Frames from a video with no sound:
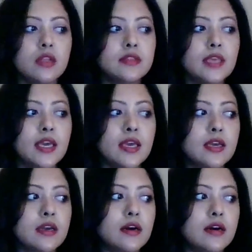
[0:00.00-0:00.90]

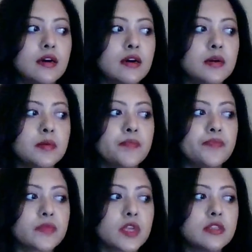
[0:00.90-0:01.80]
They
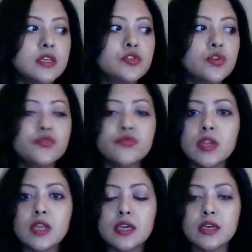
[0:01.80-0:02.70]
don't
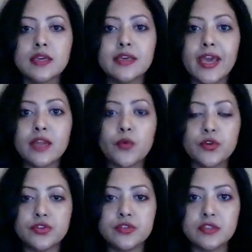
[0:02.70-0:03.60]
really get what
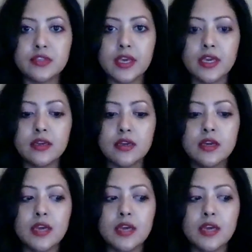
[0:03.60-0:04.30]
you're saying,